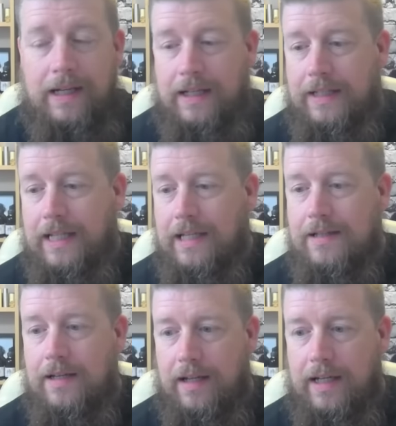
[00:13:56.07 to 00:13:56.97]
I think
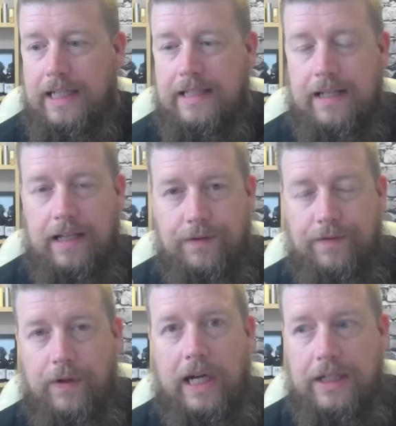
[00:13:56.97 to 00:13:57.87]
it's light, it's
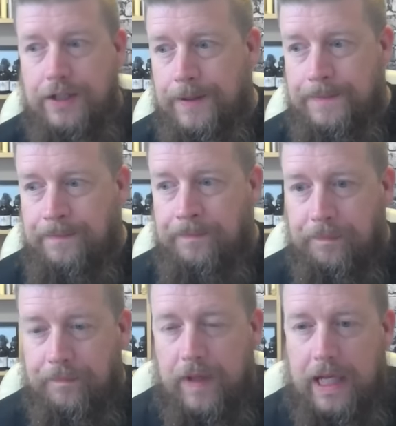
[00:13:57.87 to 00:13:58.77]
fresh,
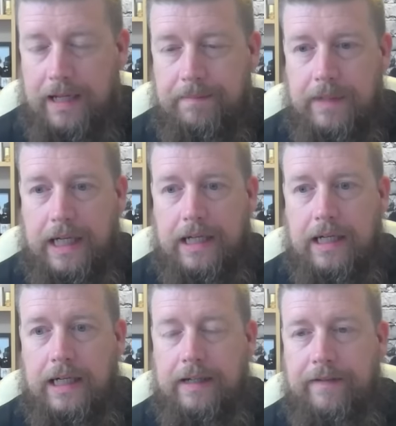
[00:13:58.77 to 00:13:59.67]
it
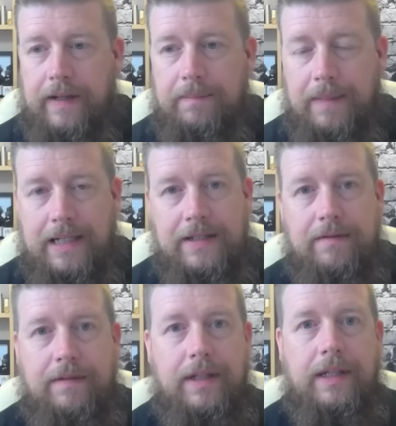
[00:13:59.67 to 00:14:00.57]
makes
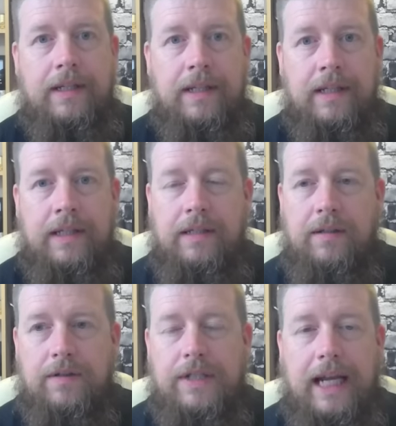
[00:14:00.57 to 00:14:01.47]
everything
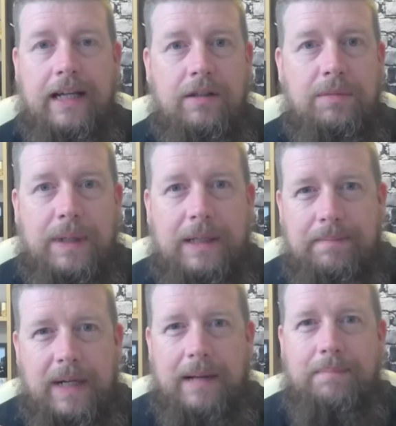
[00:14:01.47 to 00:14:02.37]
not tingle, but it